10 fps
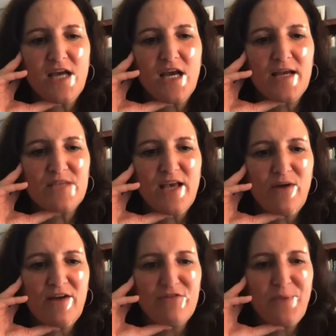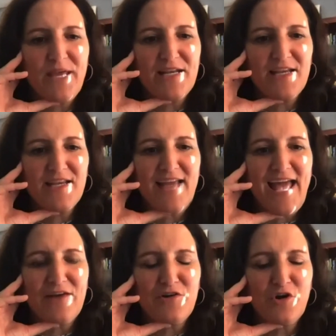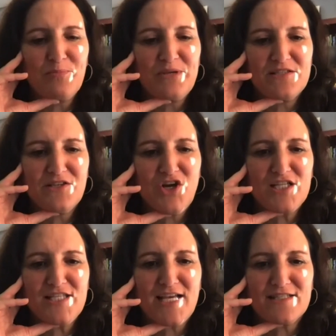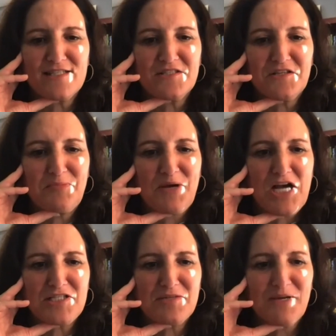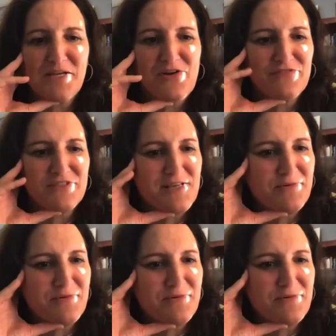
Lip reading: times however many at-home PCR tests in a box in my office.